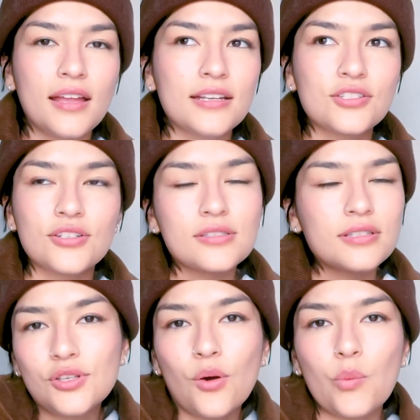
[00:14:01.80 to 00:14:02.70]
and it's
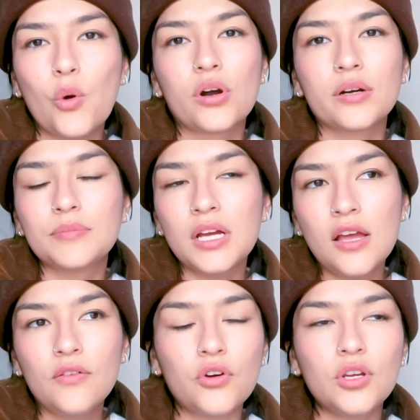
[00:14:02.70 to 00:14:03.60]
just so warm
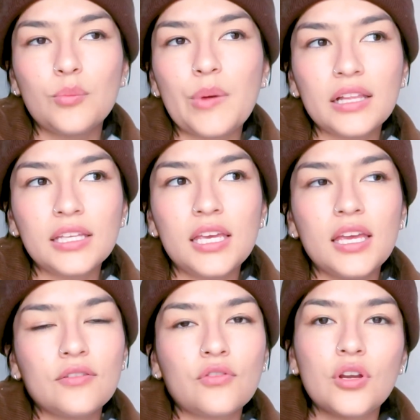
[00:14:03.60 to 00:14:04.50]
for your
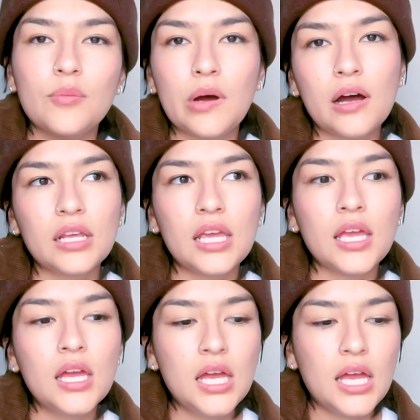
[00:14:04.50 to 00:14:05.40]
belly and for your
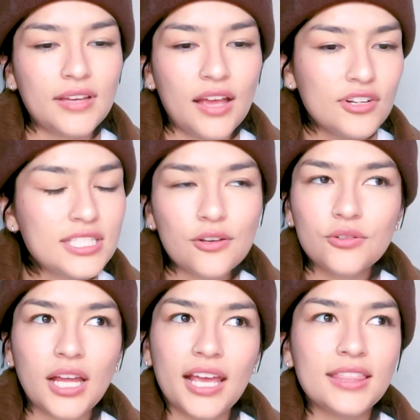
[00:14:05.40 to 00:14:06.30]
body. Every
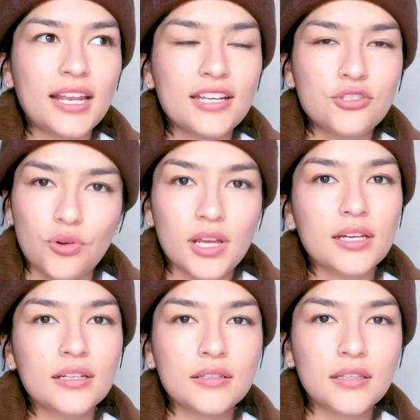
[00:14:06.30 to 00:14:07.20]
single night that I
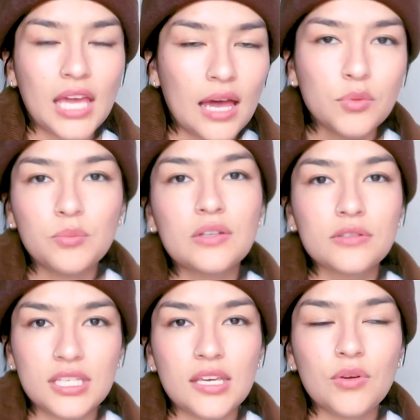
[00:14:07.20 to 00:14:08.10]
drink
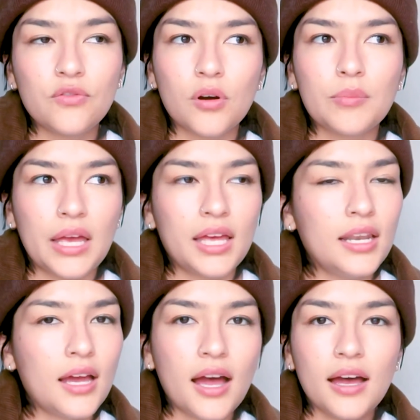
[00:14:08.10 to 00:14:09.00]
chamomile tea before
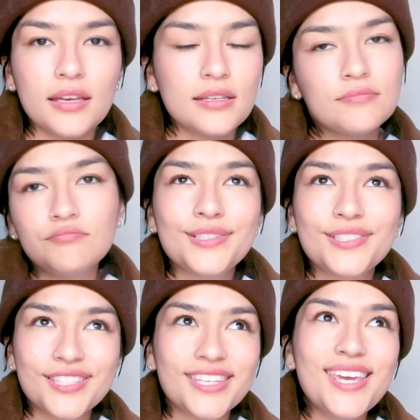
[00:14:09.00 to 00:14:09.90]
bed, I
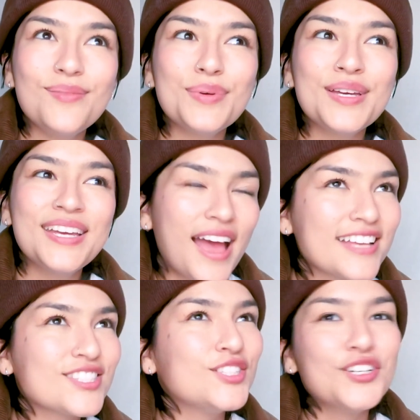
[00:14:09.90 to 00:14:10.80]
sleep
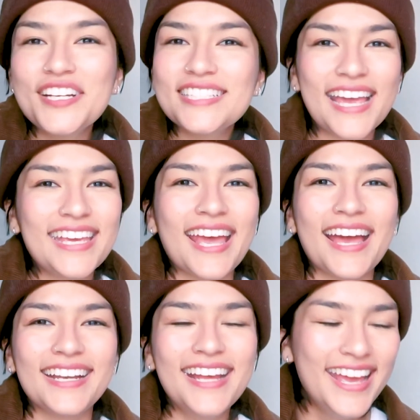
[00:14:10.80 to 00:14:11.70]
as good as I
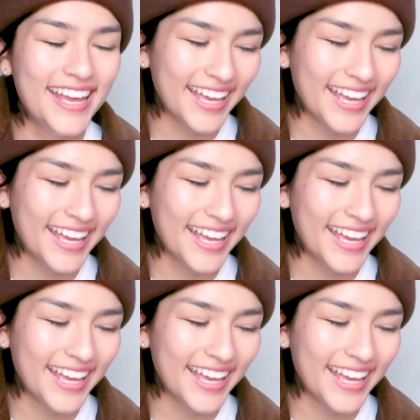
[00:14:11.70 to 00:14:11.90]
can.